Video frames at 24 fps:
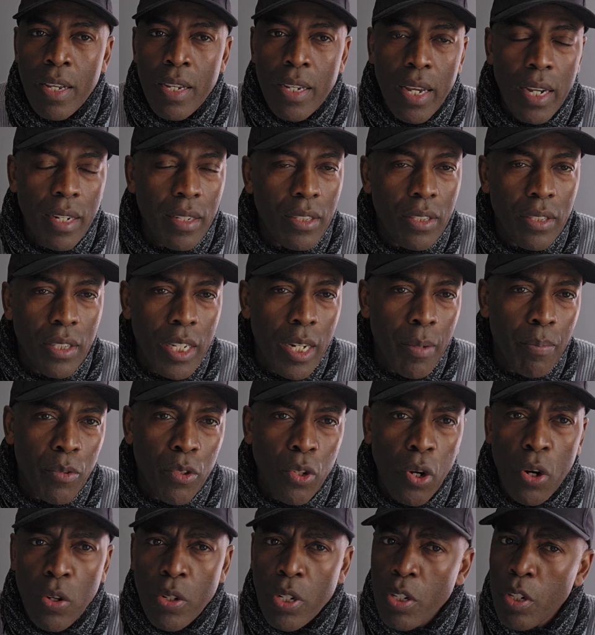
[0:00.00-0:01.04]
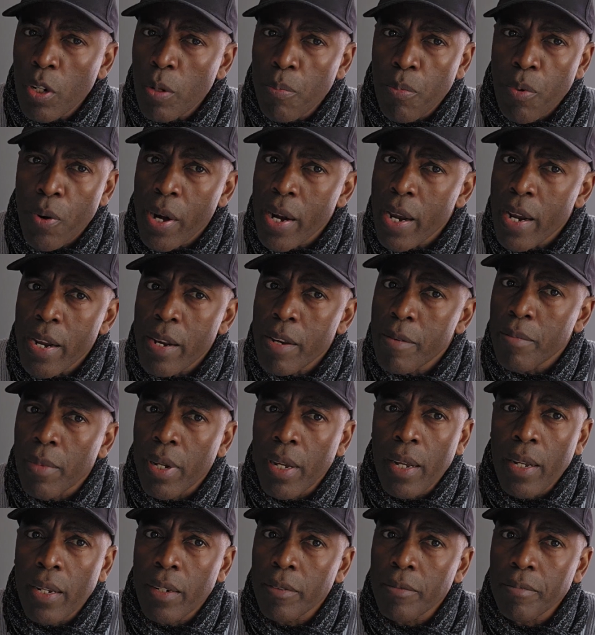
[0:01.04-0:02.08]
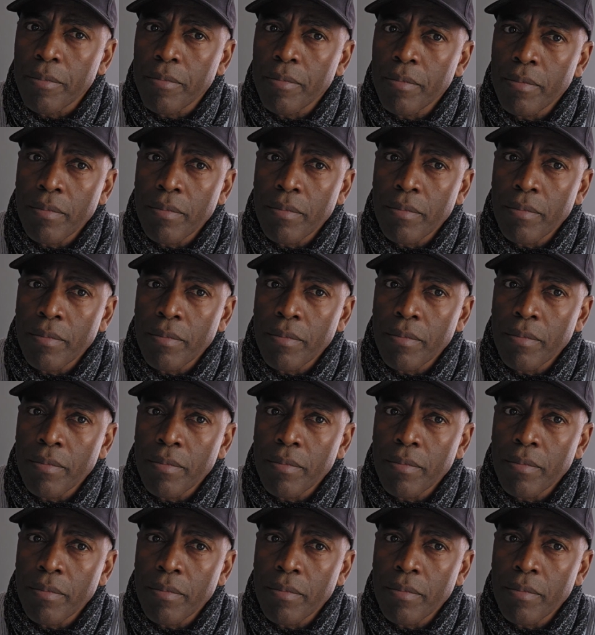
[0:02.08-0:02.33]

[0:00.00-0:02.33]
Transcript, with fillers: Get deep down in your brain, man.